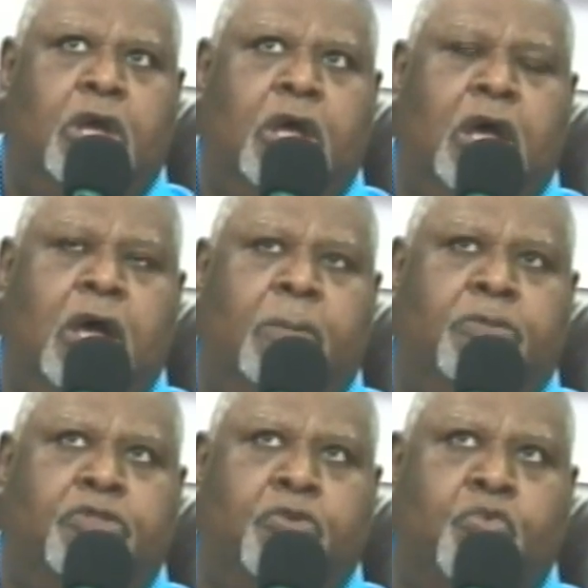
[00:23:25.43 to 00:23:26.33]
Um,
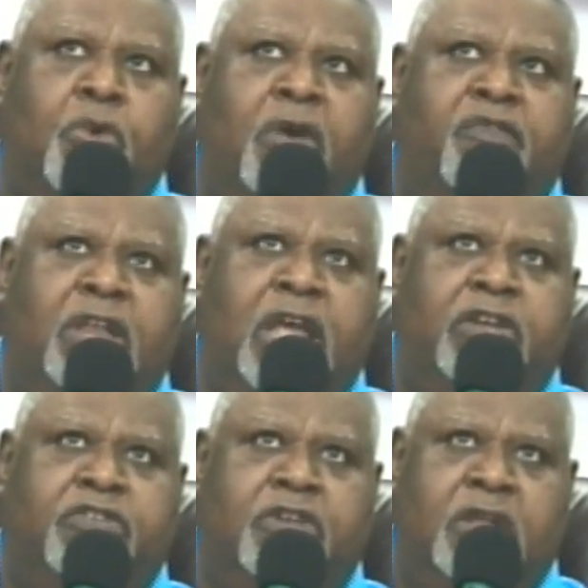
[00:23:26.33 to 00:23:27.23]
the
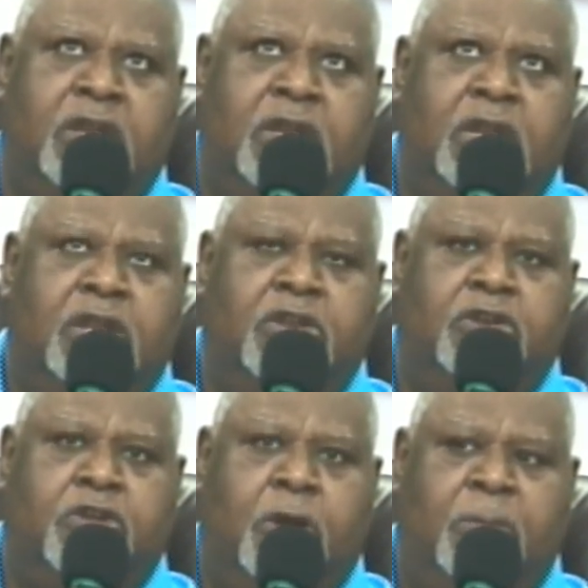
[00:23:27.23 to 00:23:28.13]
revelation
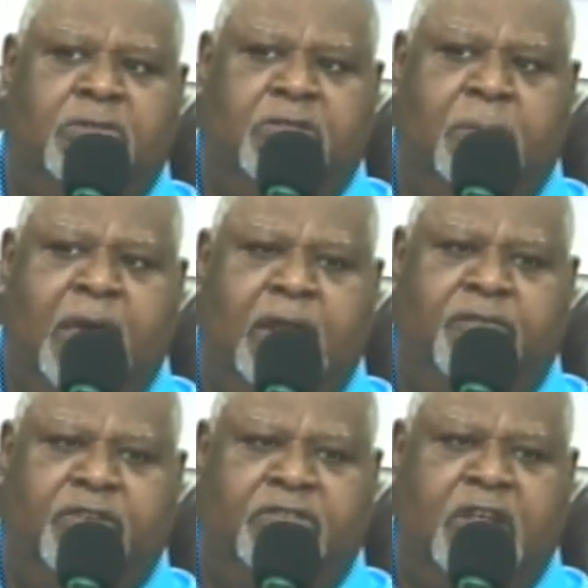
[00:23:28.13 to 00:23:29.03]
determines the
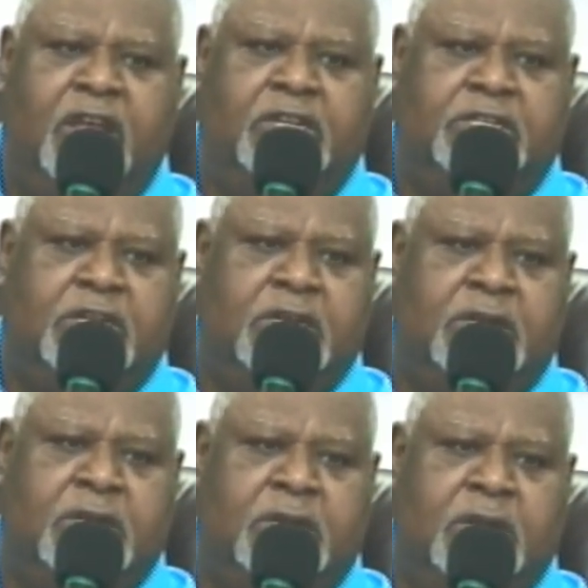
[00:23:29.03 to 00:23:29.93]
manifestation.
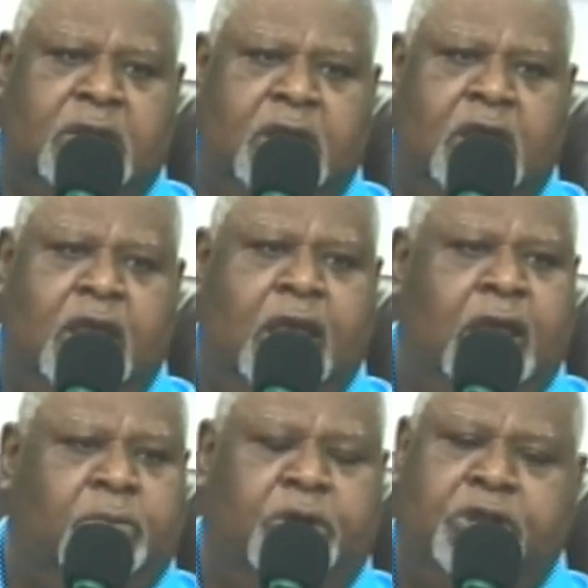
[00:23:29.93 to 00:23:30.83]

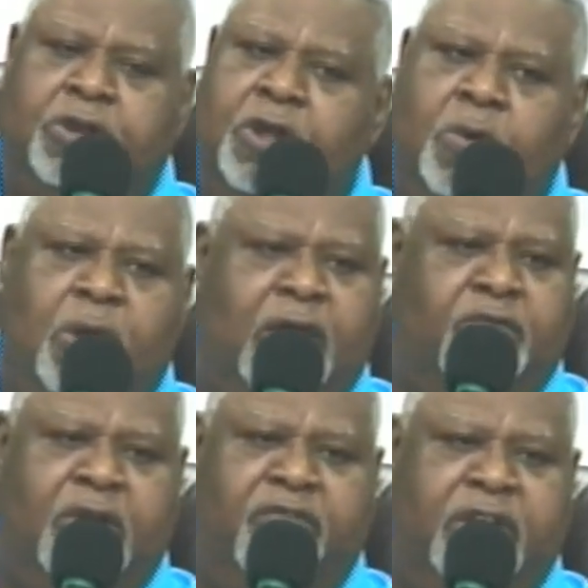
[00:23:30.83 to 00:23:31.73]
And when you don't have
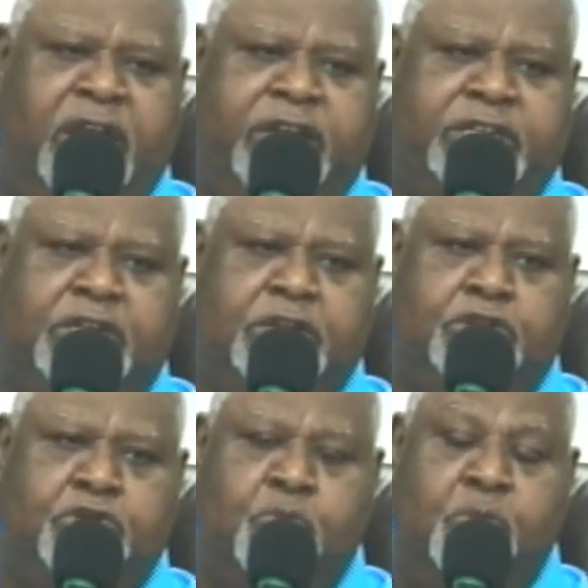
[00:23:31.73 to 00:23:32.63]
revelation,
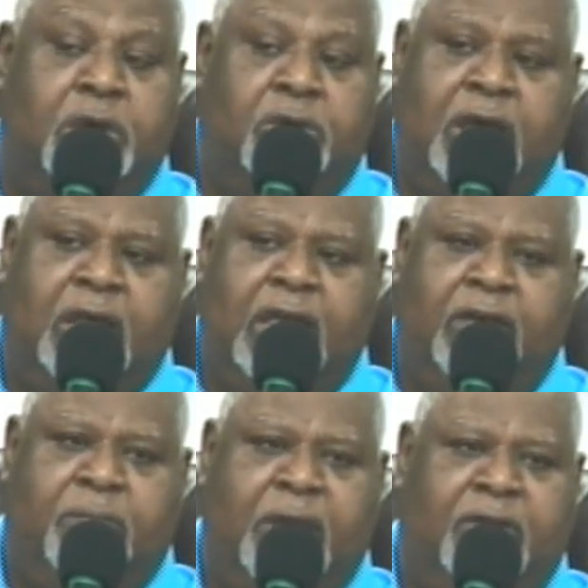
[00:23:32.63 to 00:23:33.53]
you will not
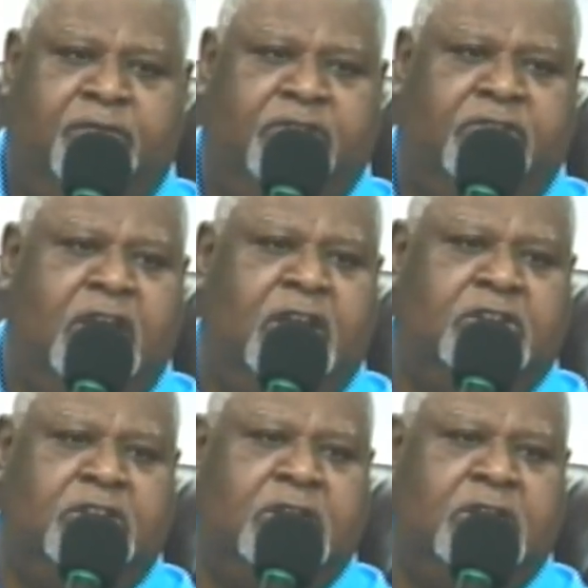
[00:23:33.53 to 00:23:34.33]
have manifestation.